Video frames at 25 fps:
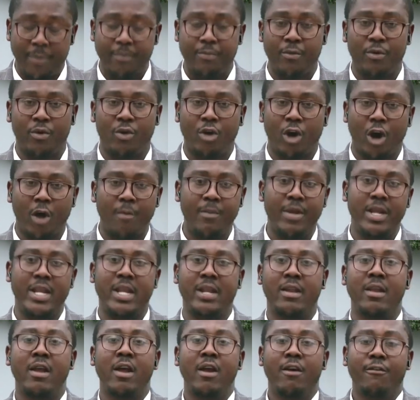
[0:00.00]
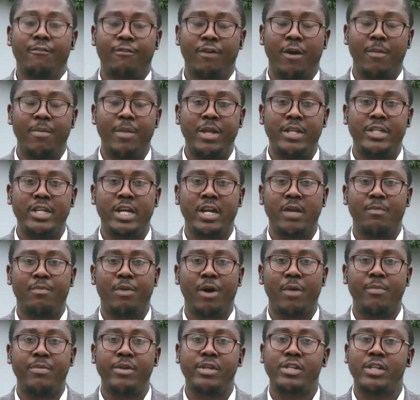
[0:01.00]
people coming in from Niger
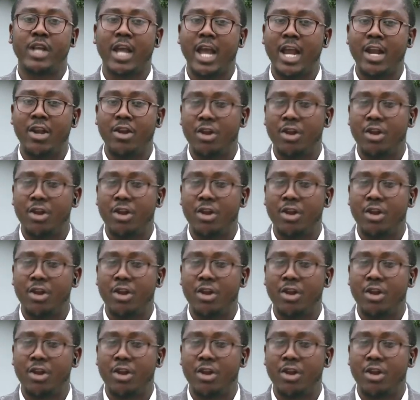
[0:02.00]
Republic.